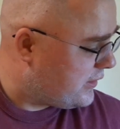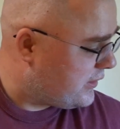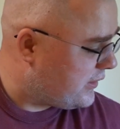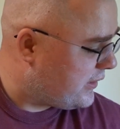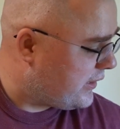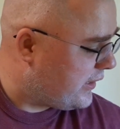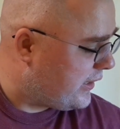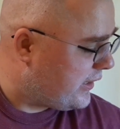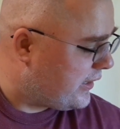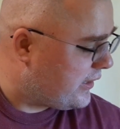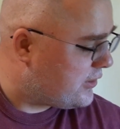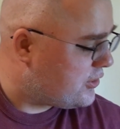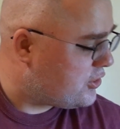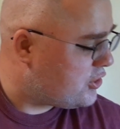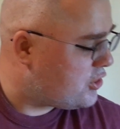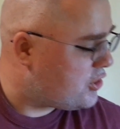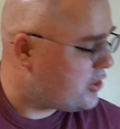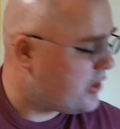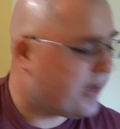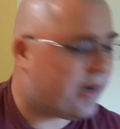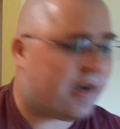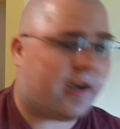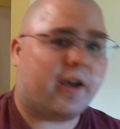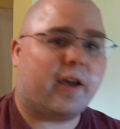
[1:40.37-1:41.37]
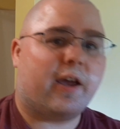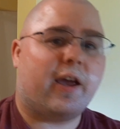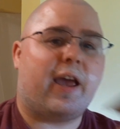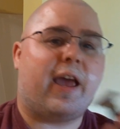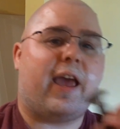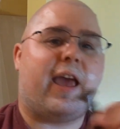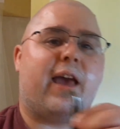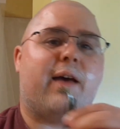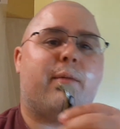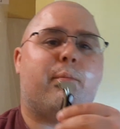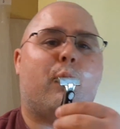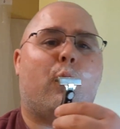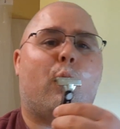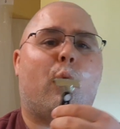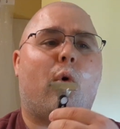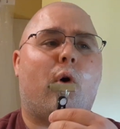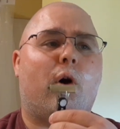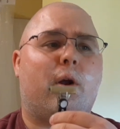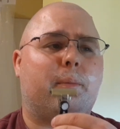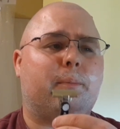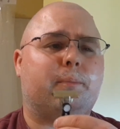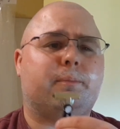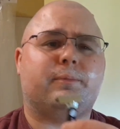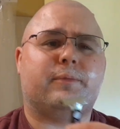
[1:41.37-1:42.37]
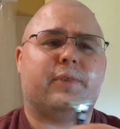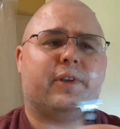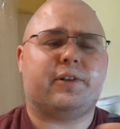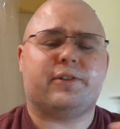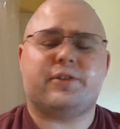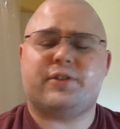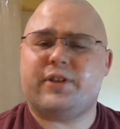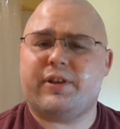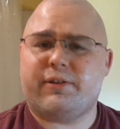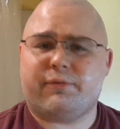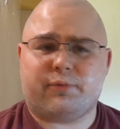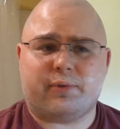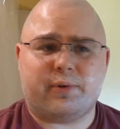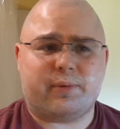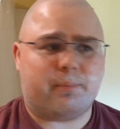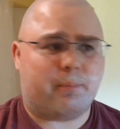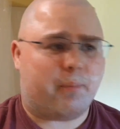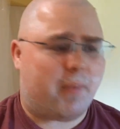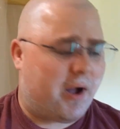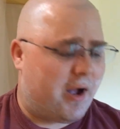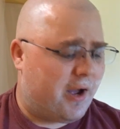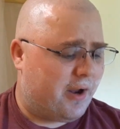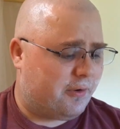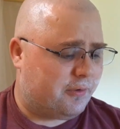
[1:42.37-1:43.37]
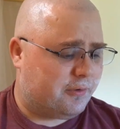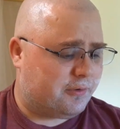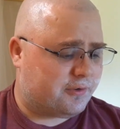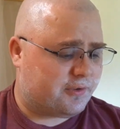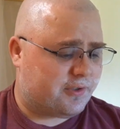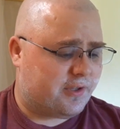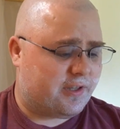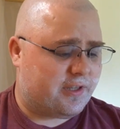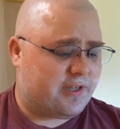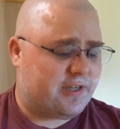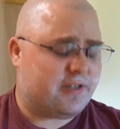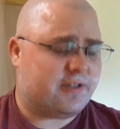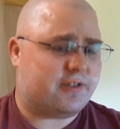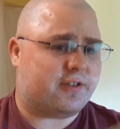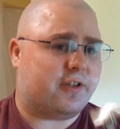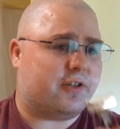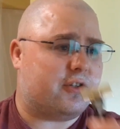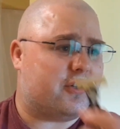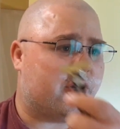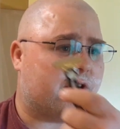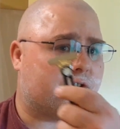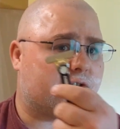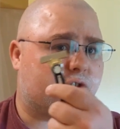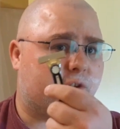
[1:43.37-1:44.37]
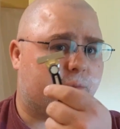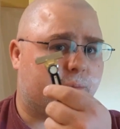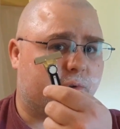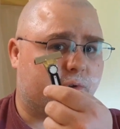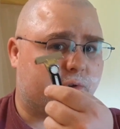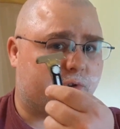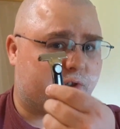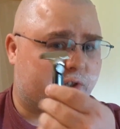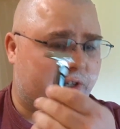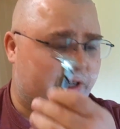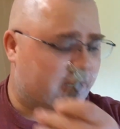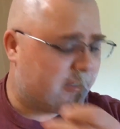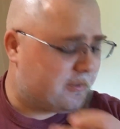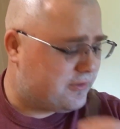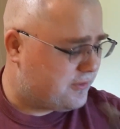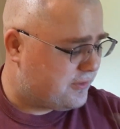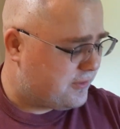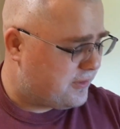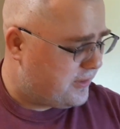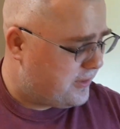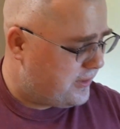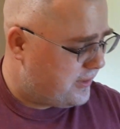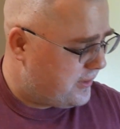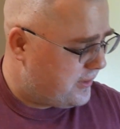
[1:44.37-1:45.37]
Schick M1. There's different models of these adjustable Schicks.